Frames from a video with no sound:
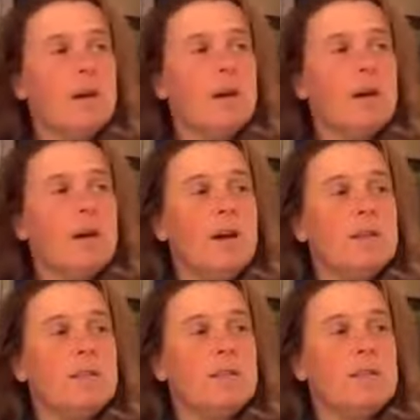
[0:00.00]

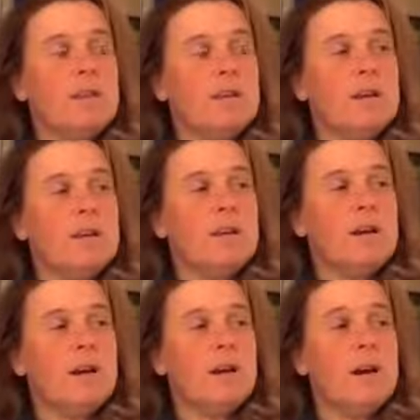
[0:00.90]
And
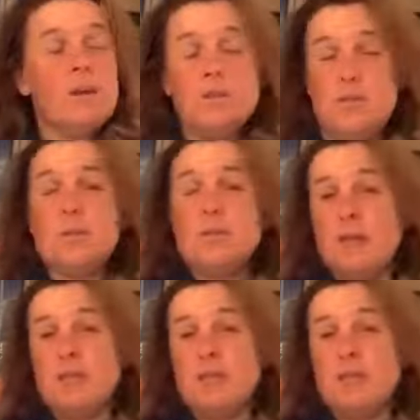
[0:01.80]
I do,